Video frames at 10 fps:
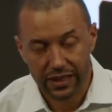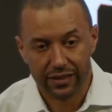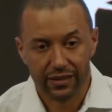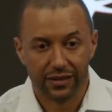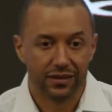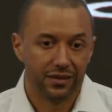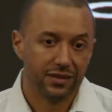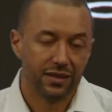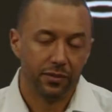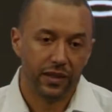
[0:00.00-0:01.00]
I think this is
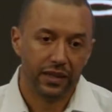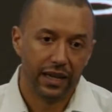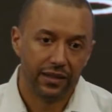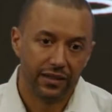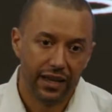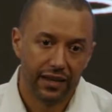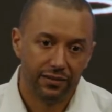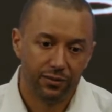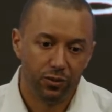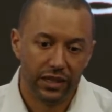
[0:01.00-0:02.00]
something that
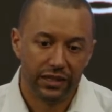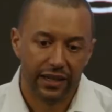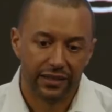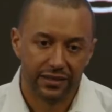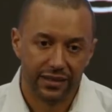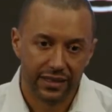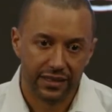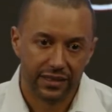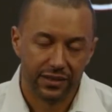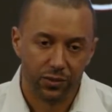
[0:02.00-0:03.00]
we as a
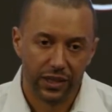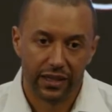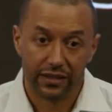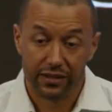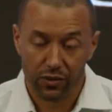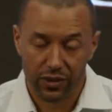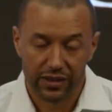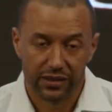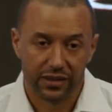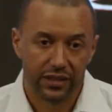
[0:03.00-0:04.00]
league, we as an
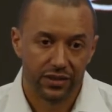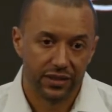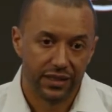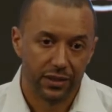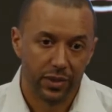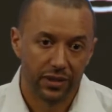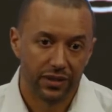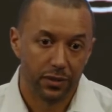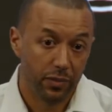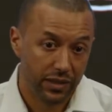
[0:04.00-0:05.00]
organization need to be
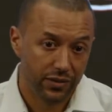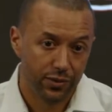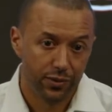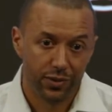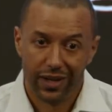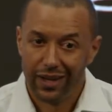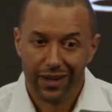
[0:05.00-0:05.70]
committed to,